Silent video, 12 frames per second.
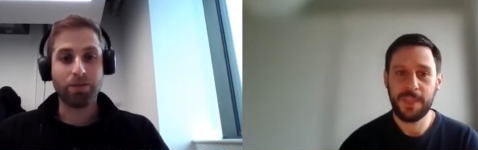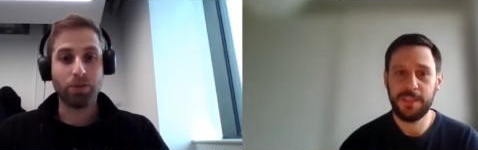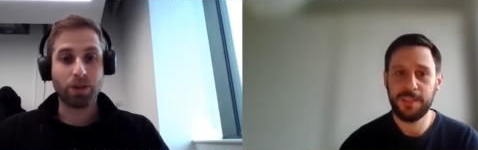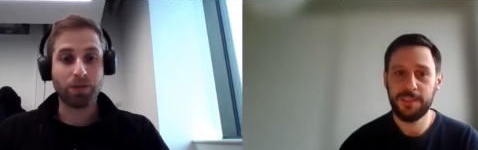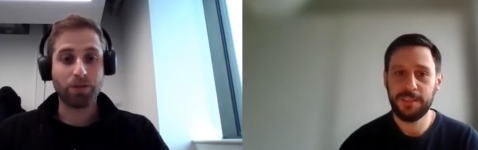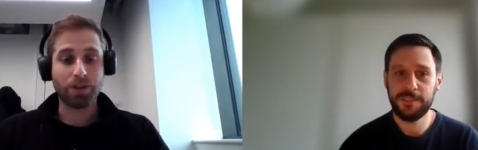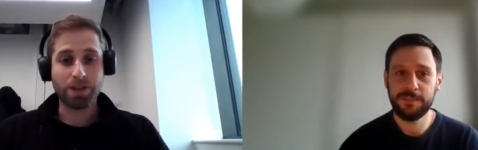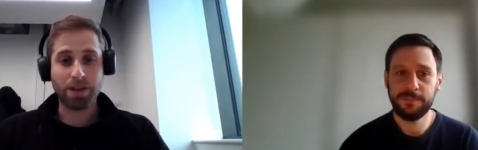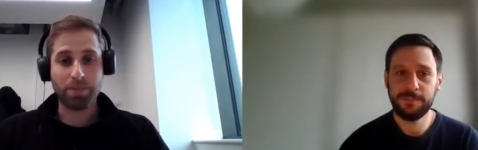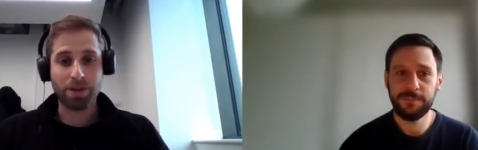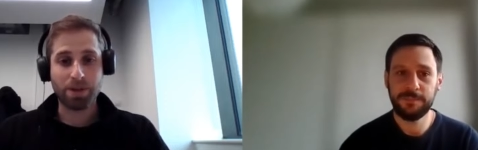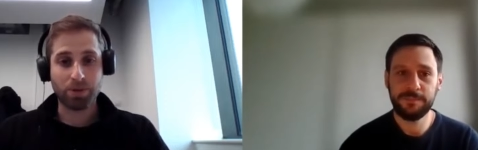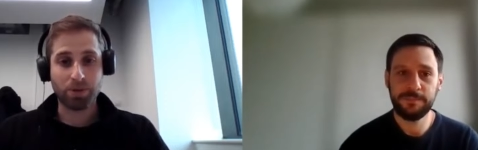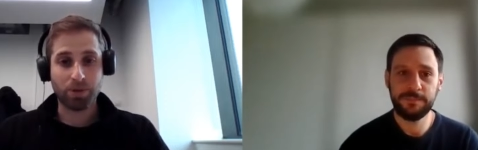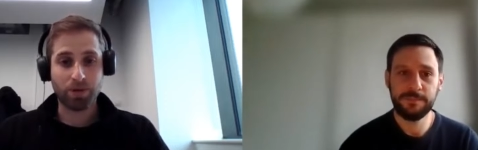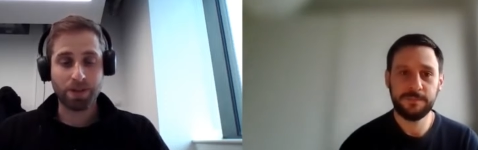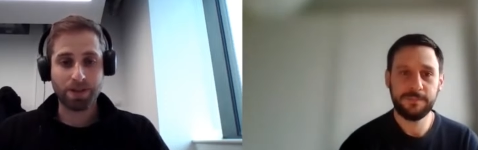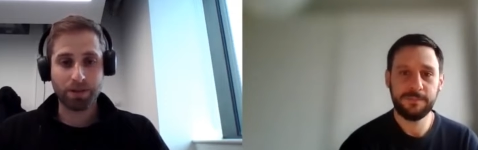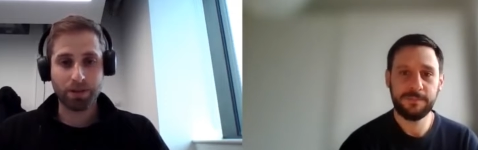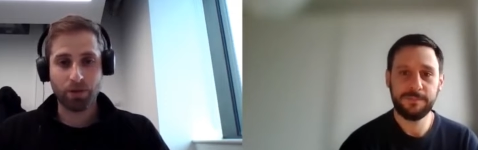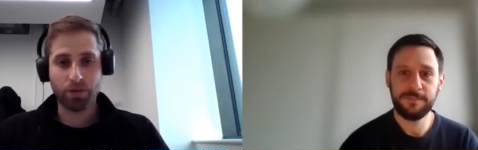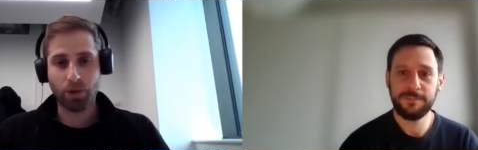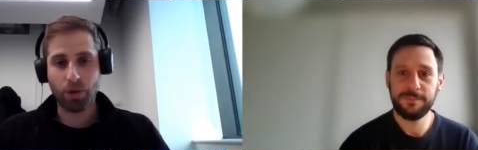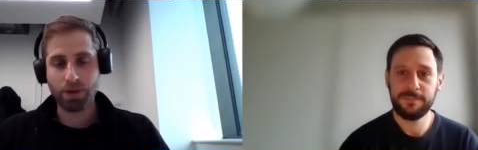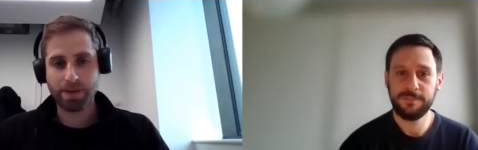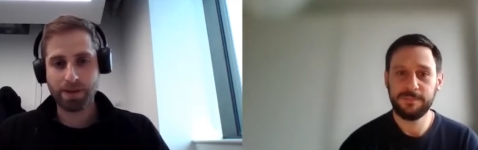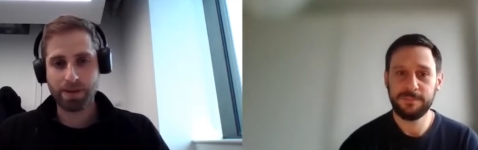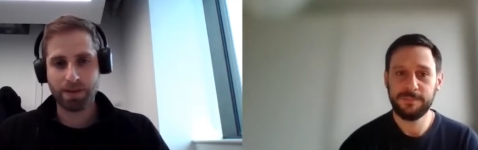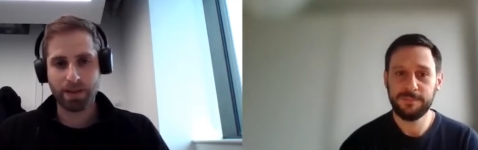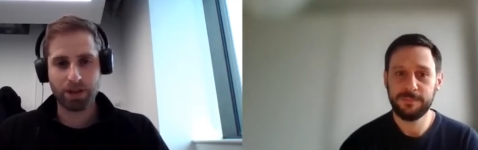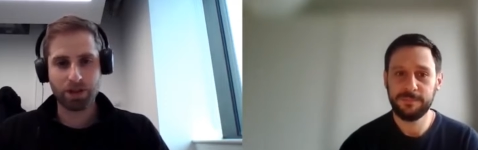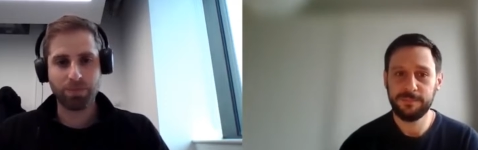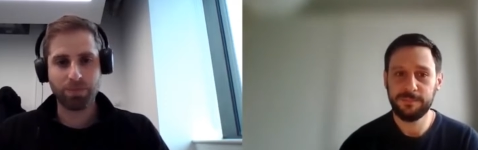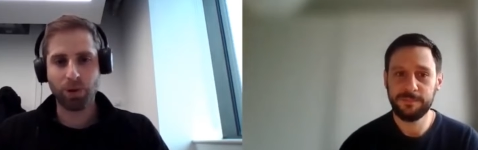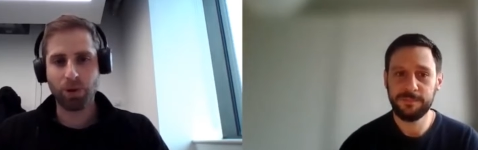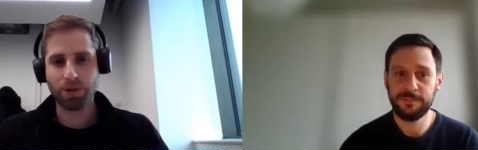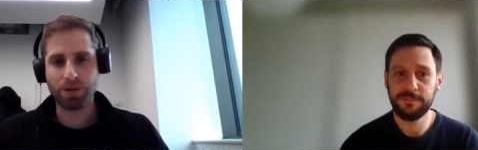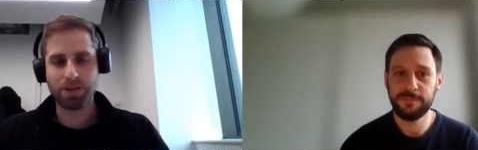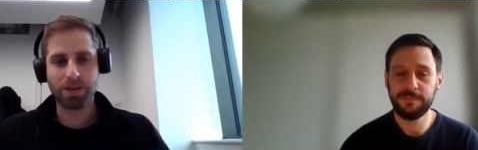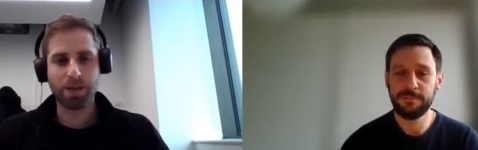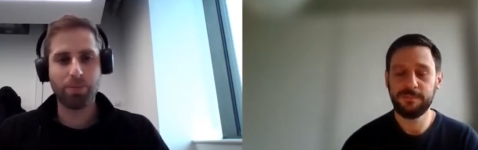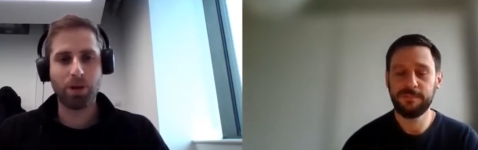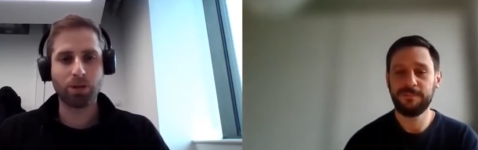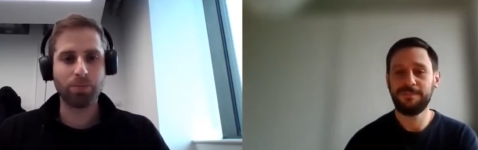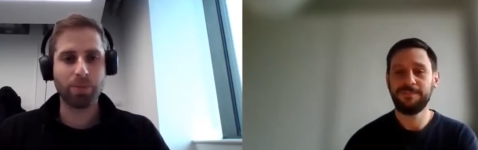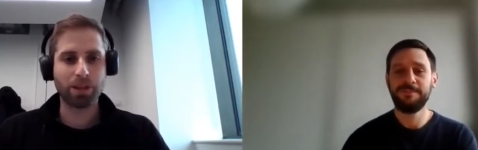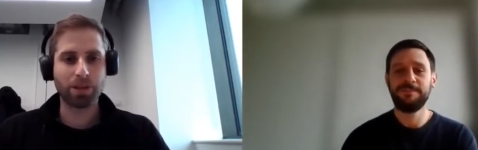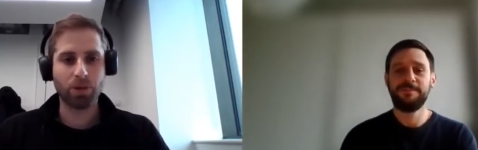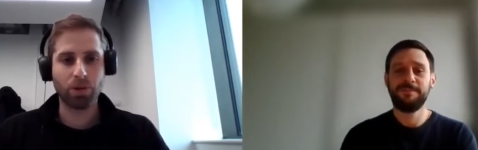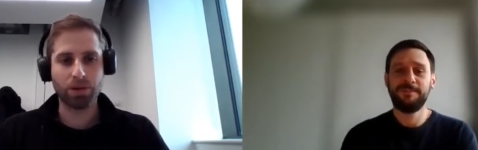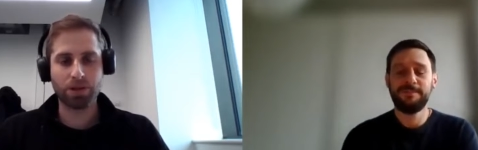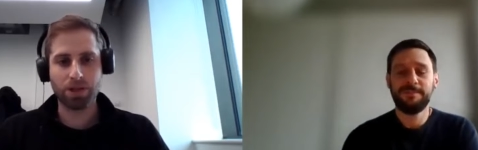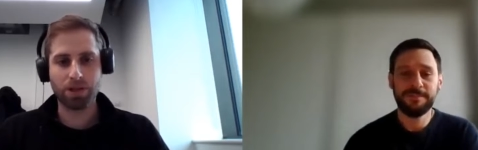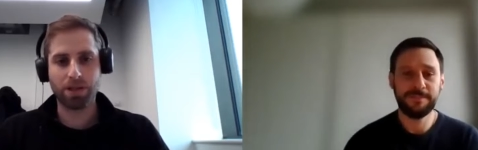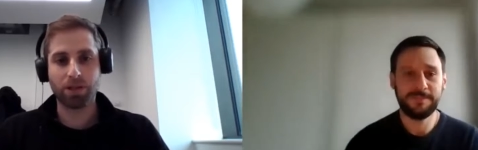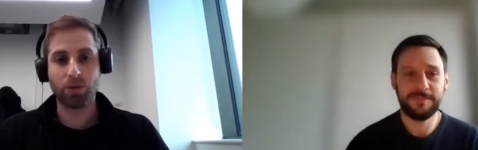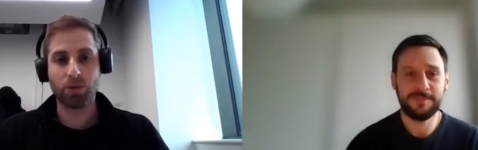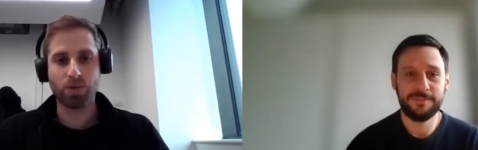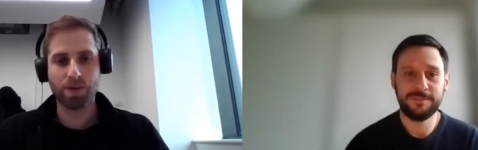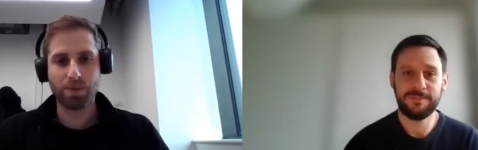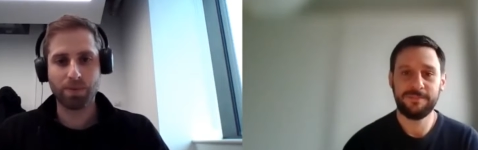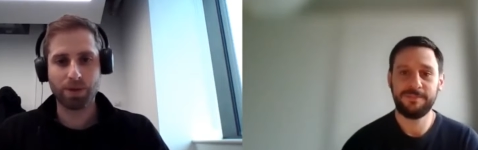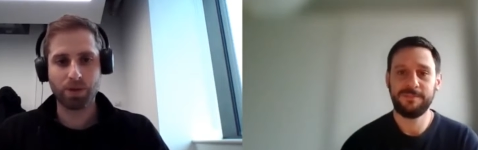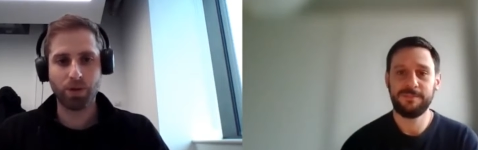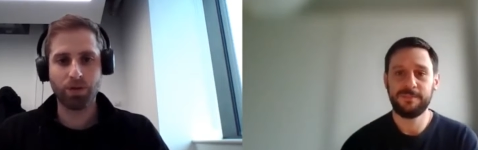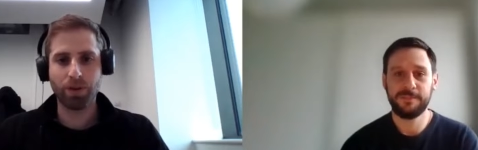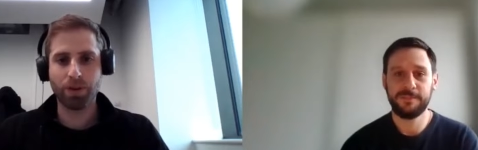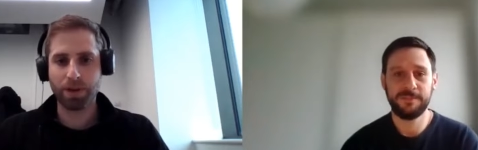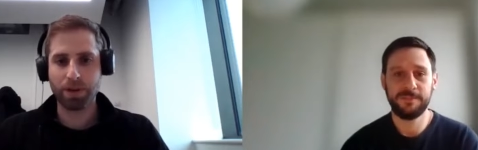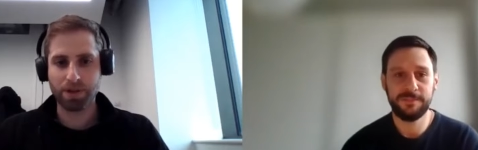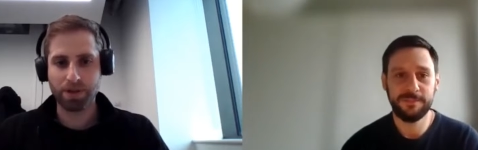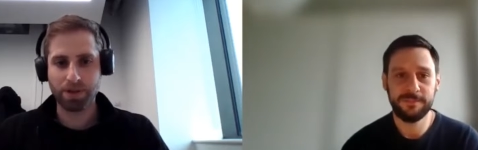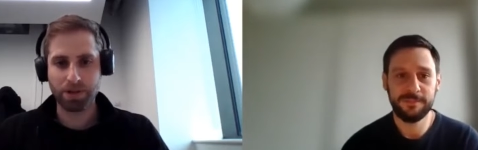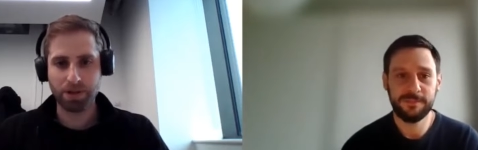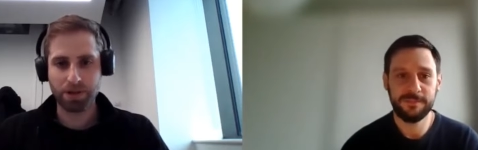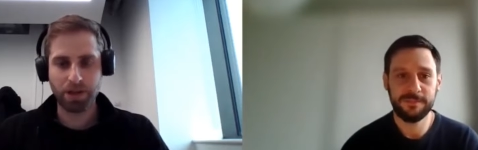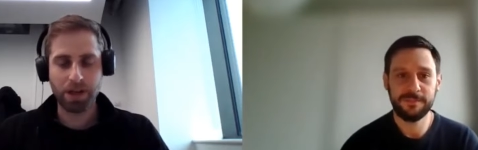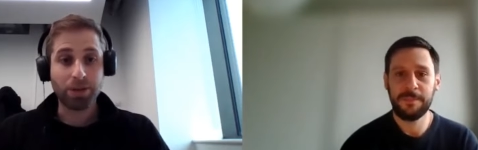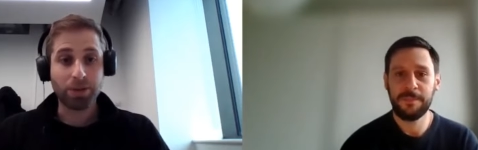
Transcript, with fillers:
Speaker 1: for the first episode of a series of vlogs slash blogs about methodologies and concepts of healthcare research.